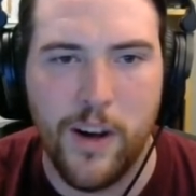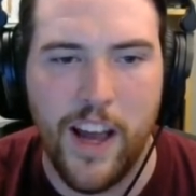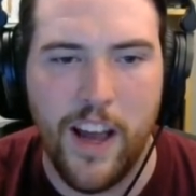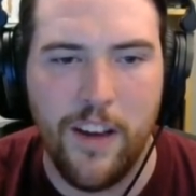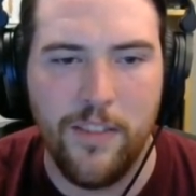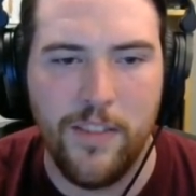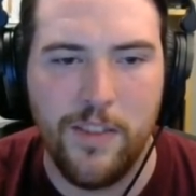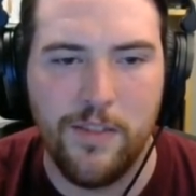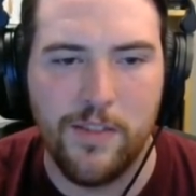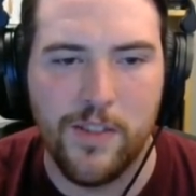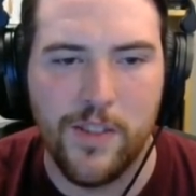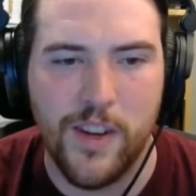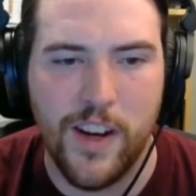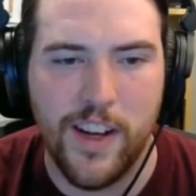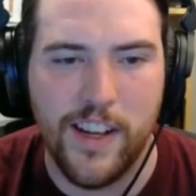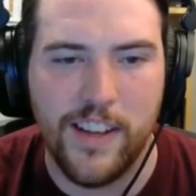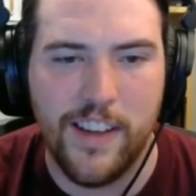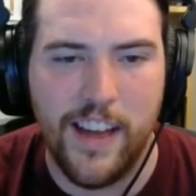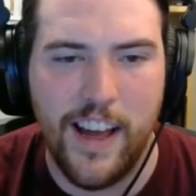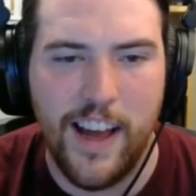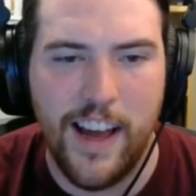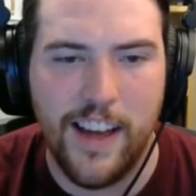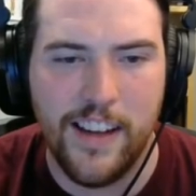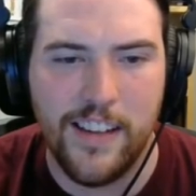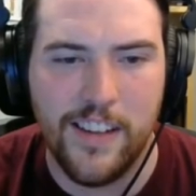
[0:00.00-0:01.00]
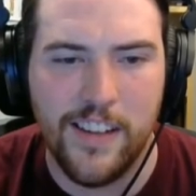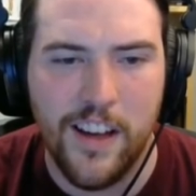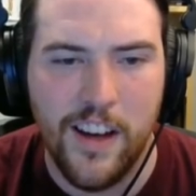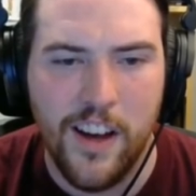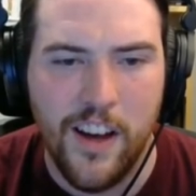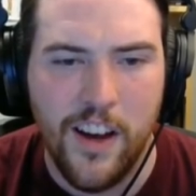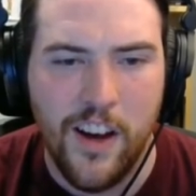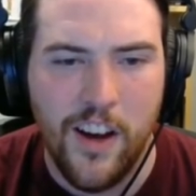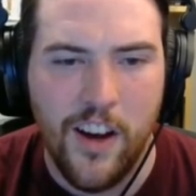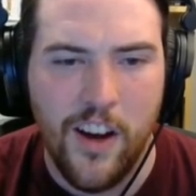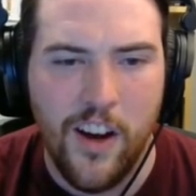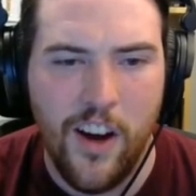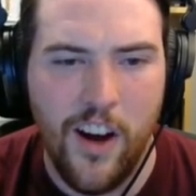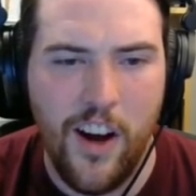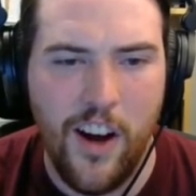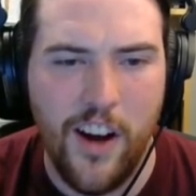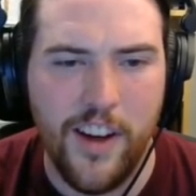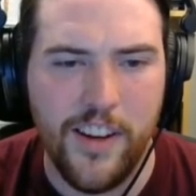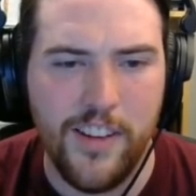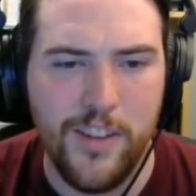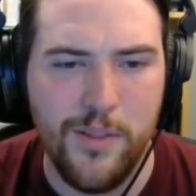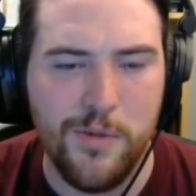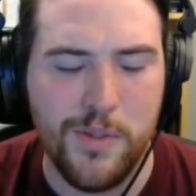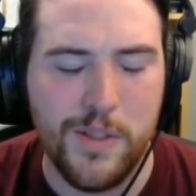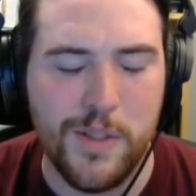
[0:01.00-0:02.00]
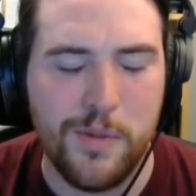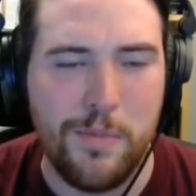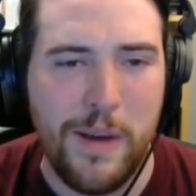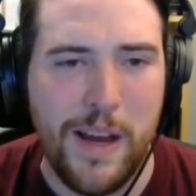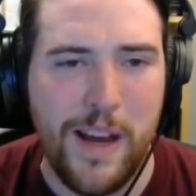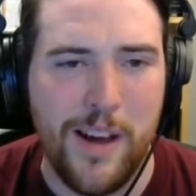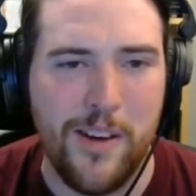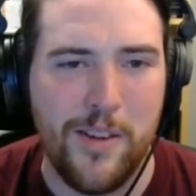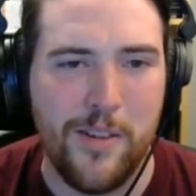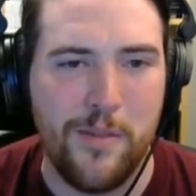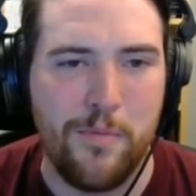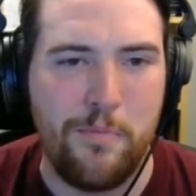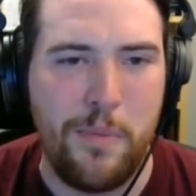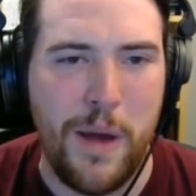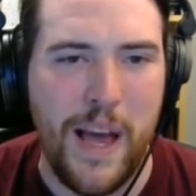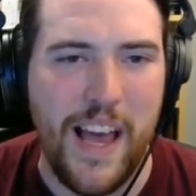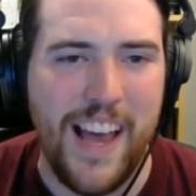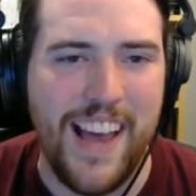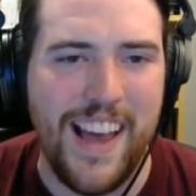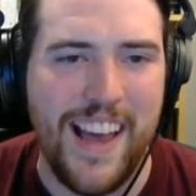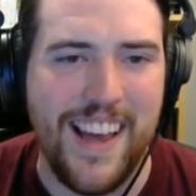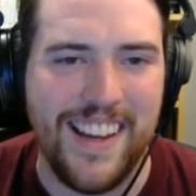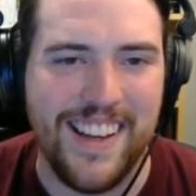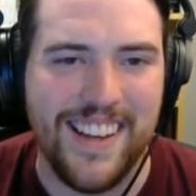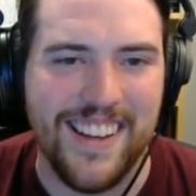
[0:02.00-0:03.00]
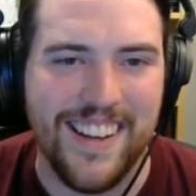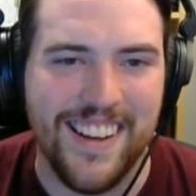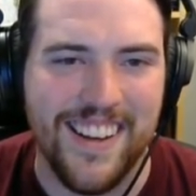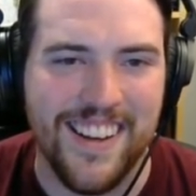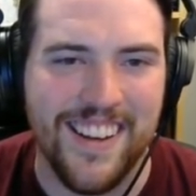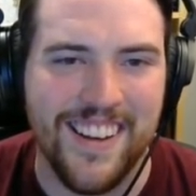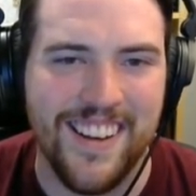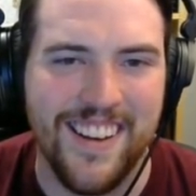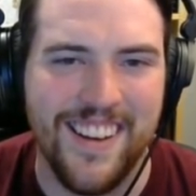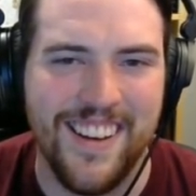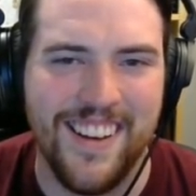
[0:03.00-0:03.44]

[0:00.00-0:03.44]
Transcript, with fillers: I haven't even tried that. Oh, a new smell! Pain!